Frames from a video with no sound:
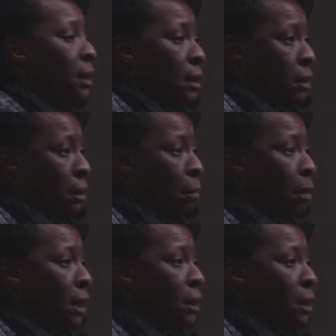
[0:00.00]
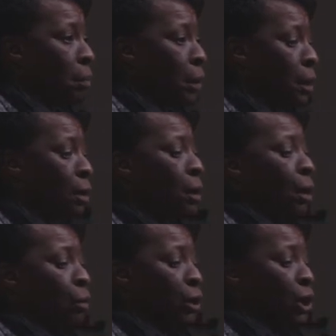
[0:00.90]
at the
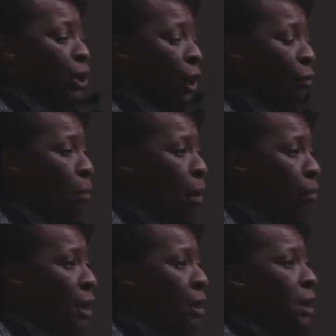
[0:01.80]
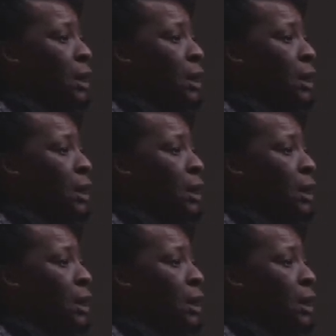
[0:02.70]
NAACP with the chief of police,